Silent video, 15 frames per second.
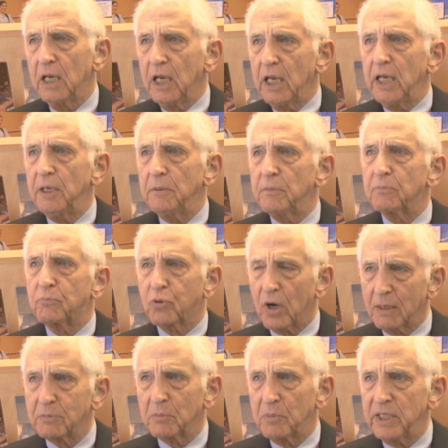He
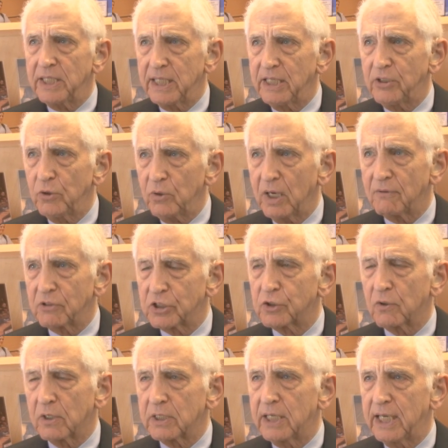probably, they do have a
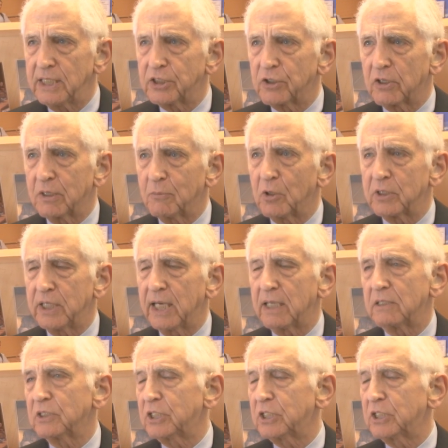strong case on him on that,